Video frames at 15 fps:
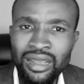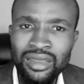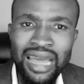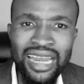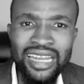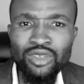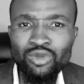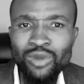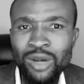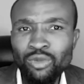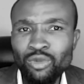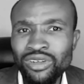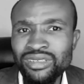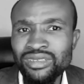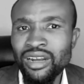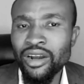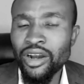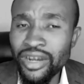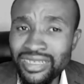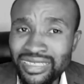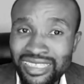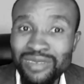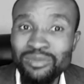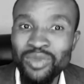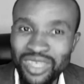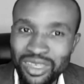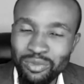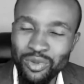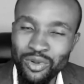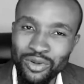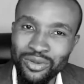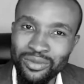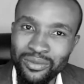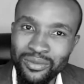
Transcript: That is what was hurting people.